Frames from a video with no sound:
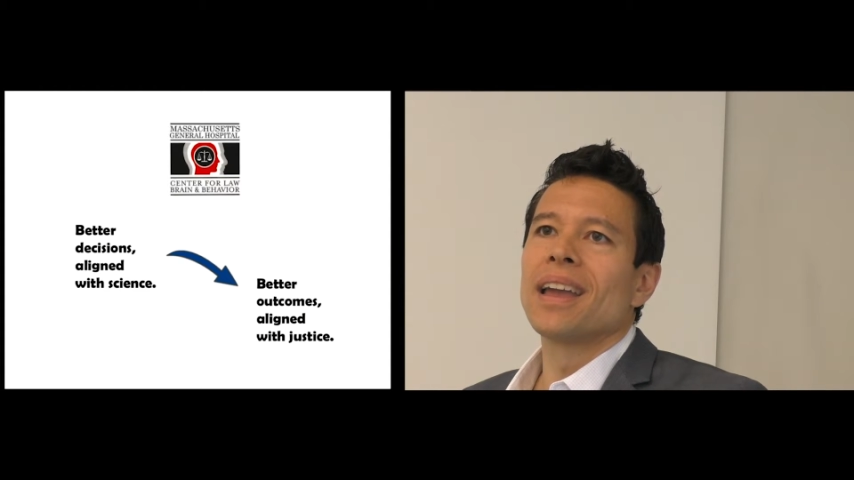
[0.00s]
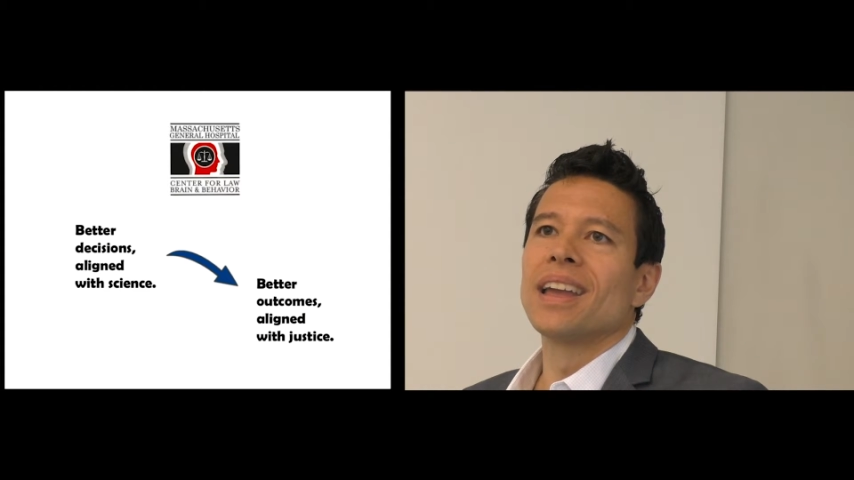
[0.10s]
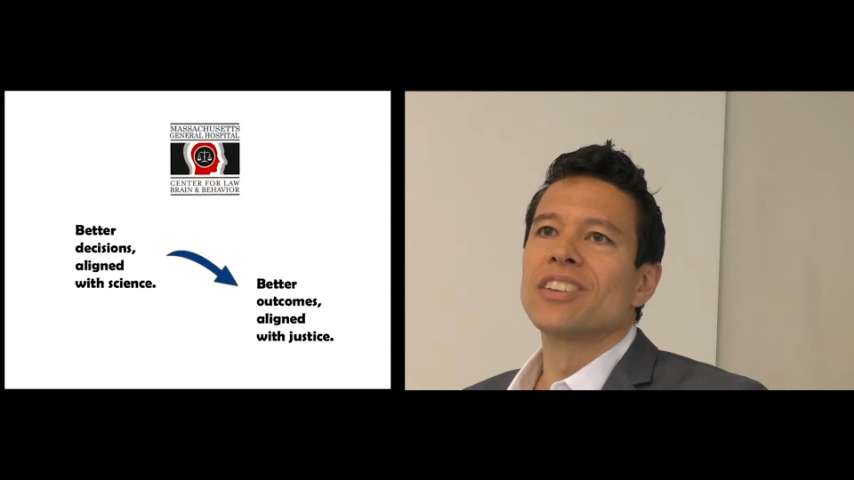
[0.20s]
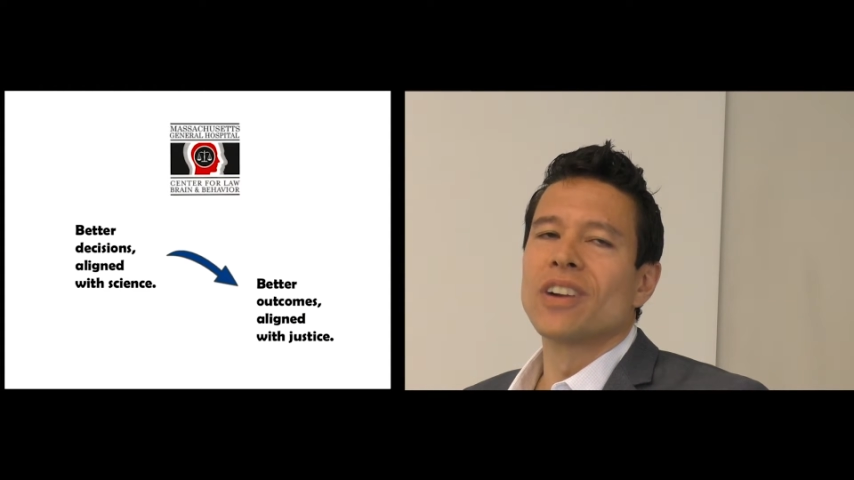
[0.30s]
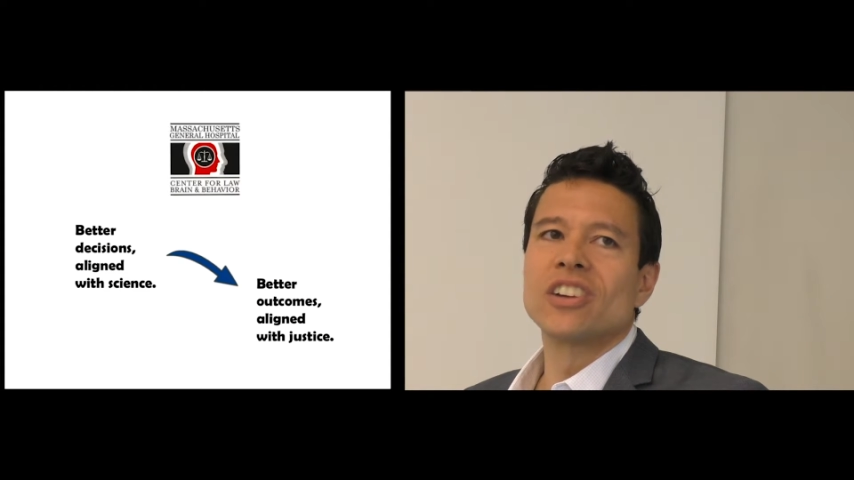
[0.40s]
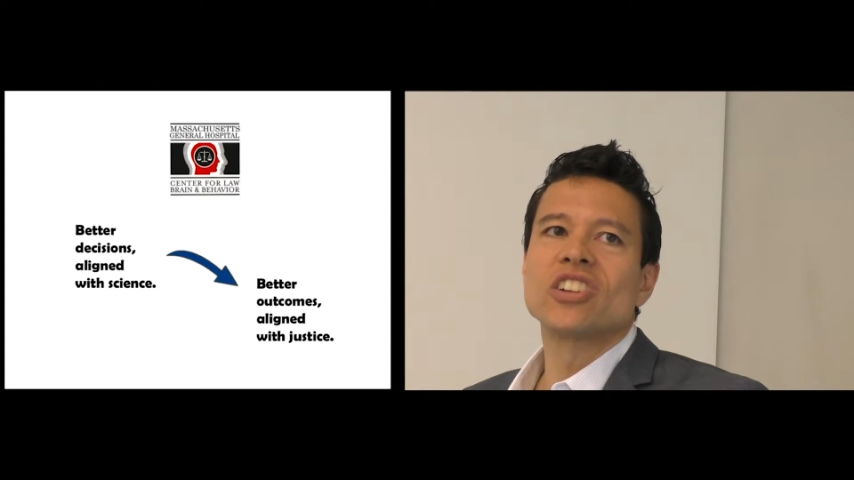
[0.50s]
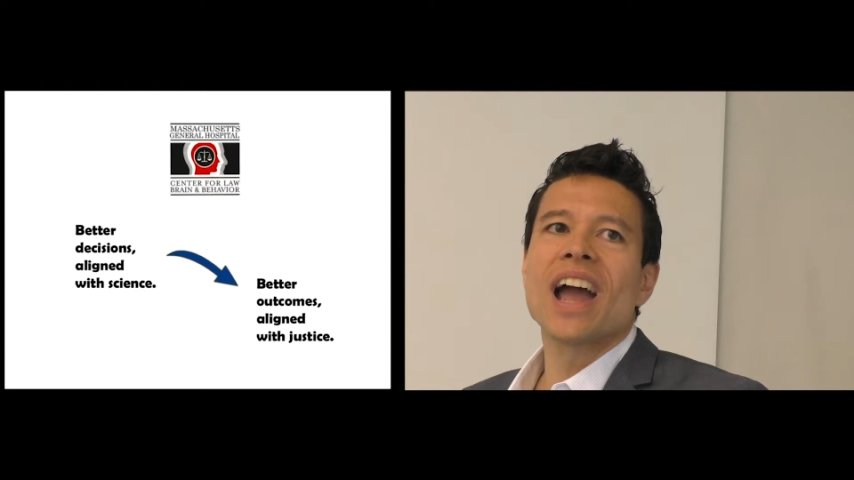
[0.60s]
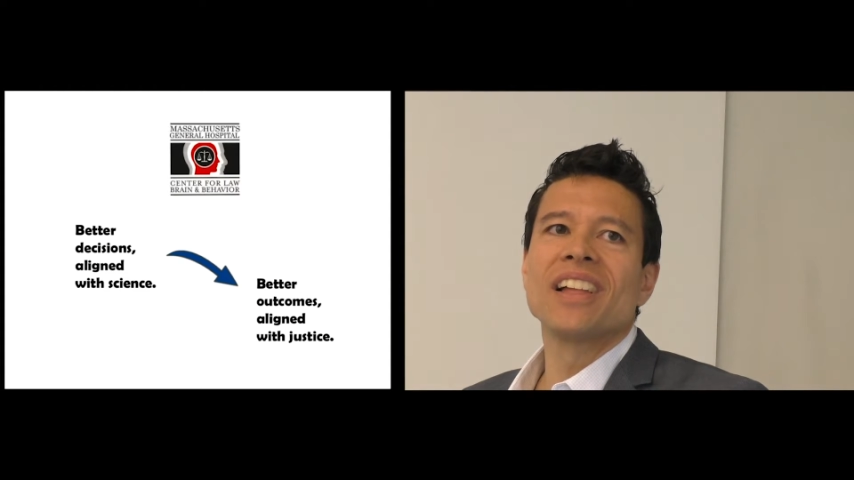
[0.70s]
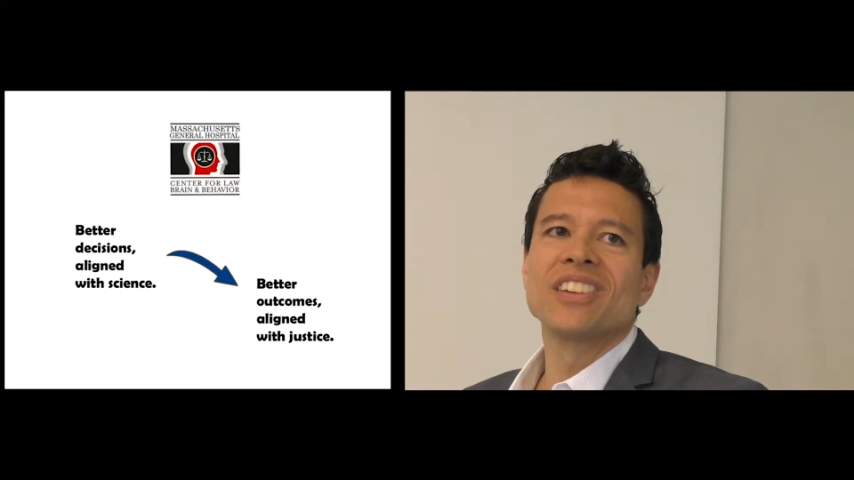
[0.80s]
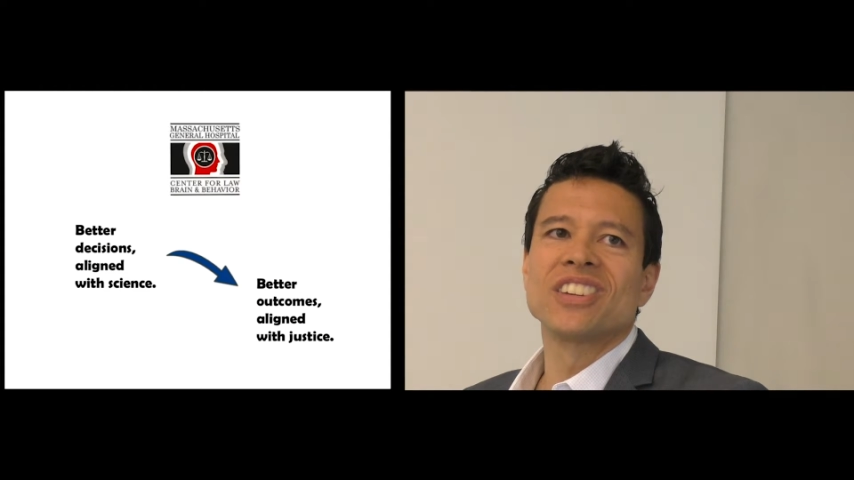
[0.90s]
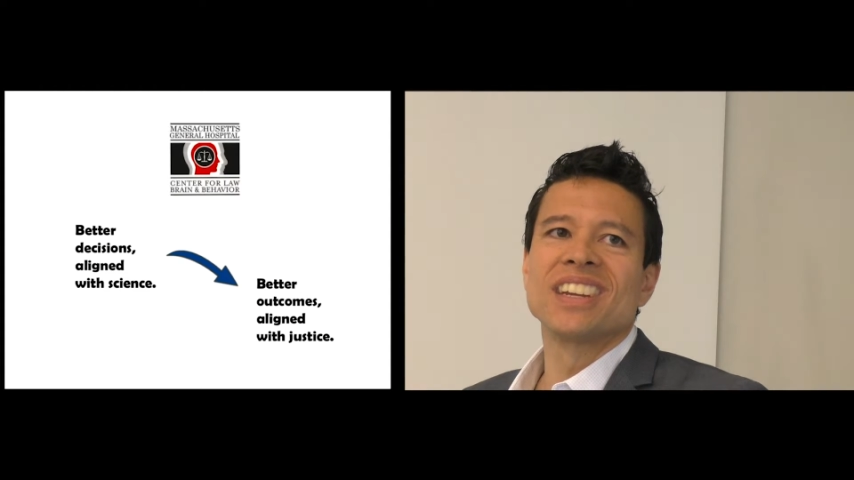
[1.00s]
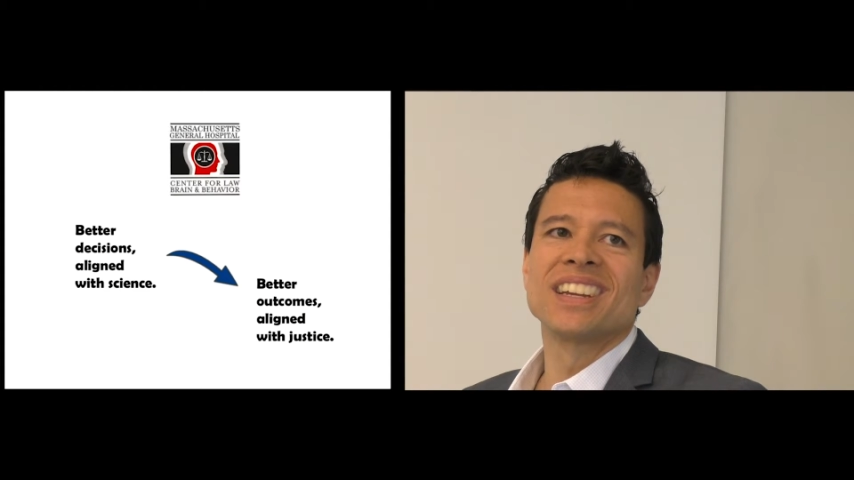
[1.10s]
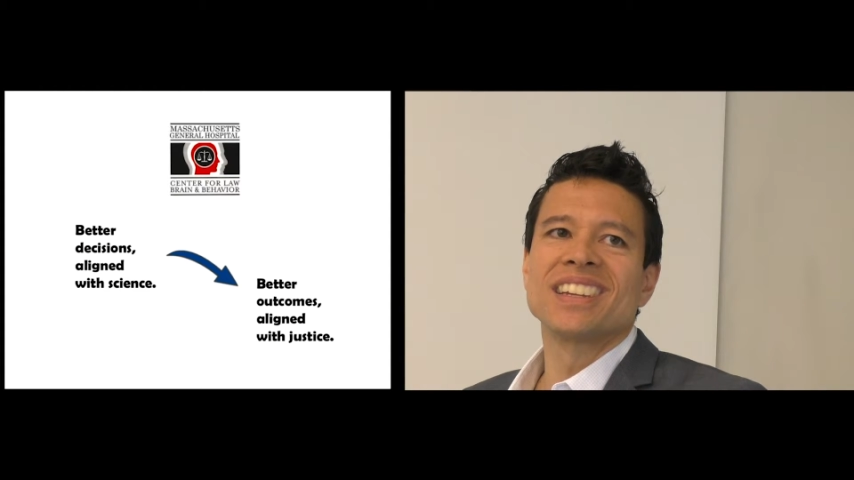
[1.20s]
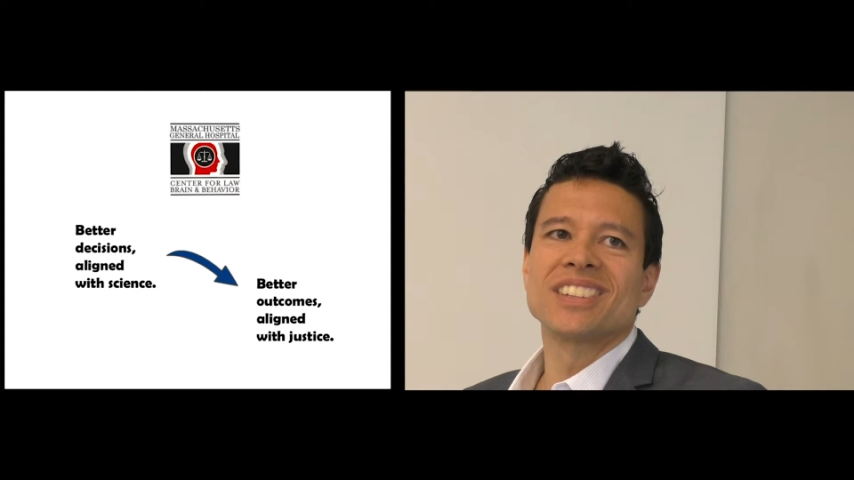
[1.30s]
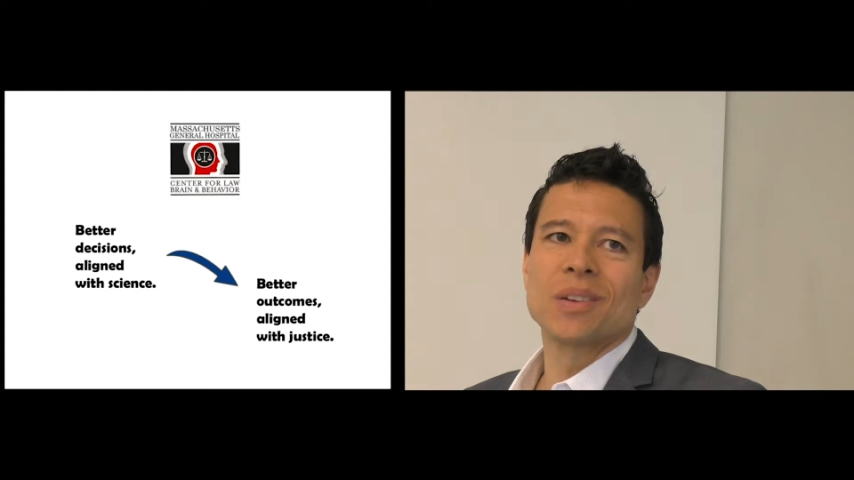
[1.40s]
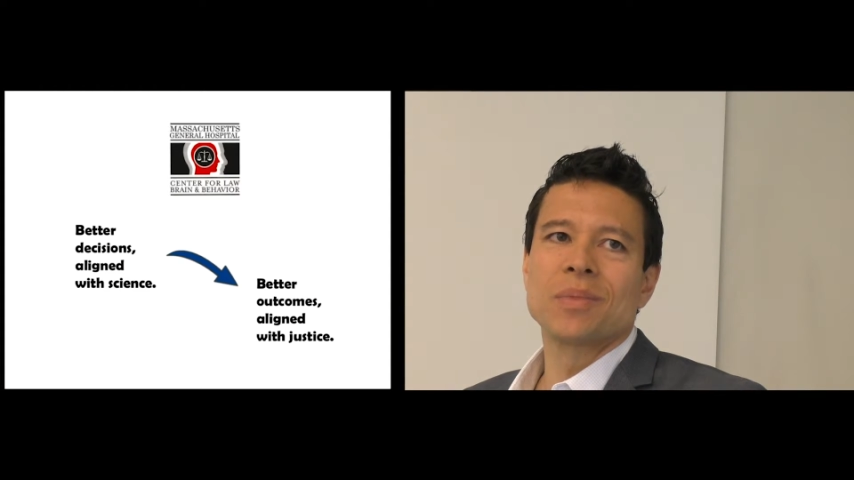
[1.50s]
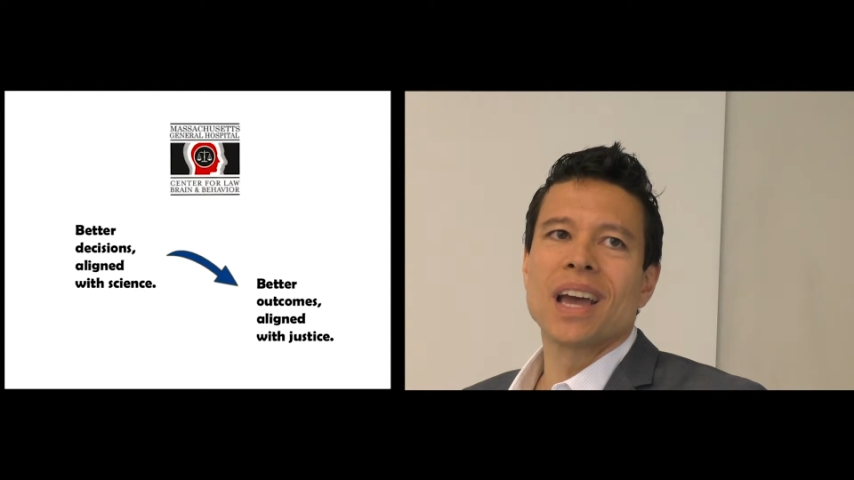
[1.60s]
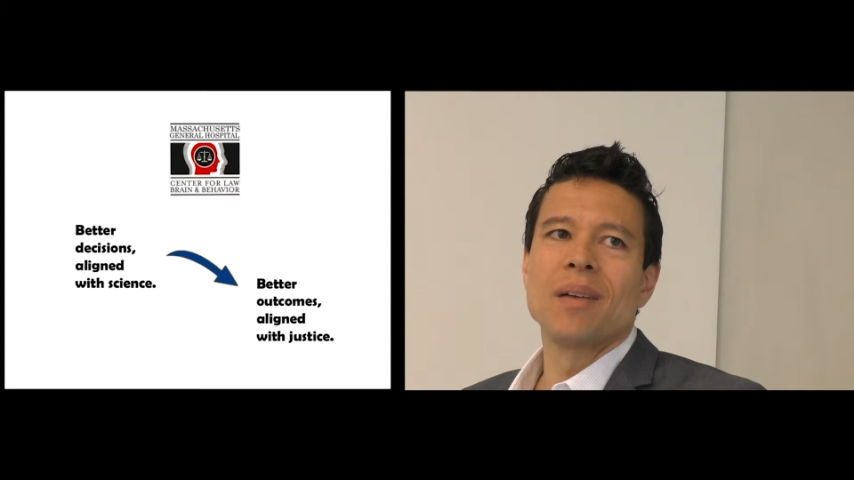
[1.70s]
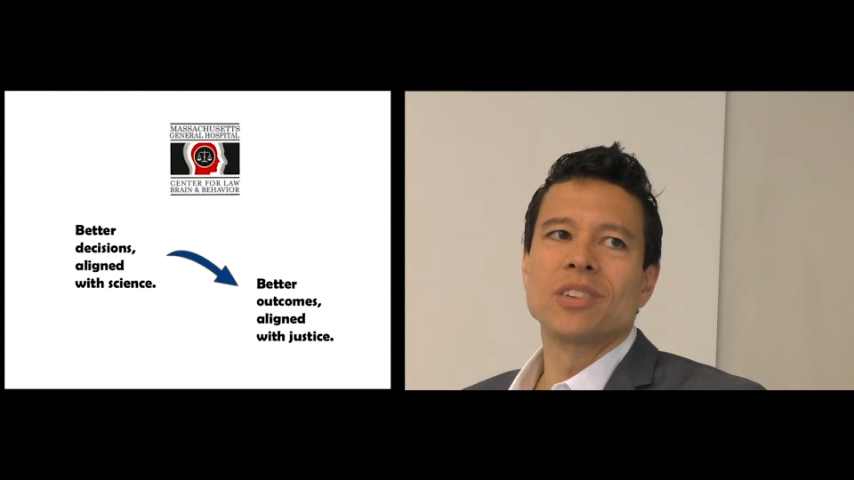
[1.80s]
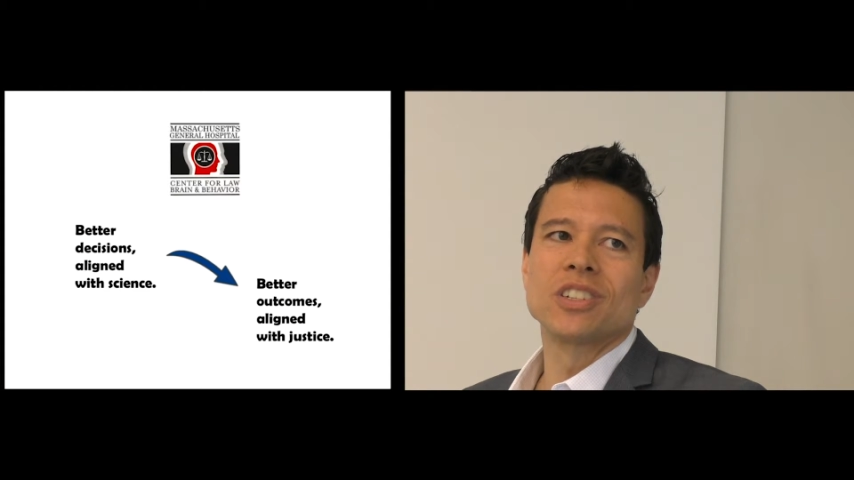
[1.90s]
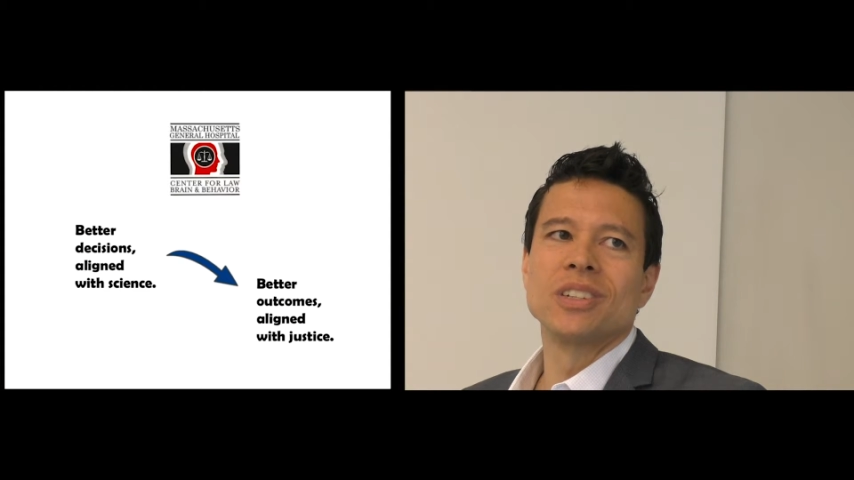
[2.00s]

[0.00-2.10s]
it's very challenging sometimes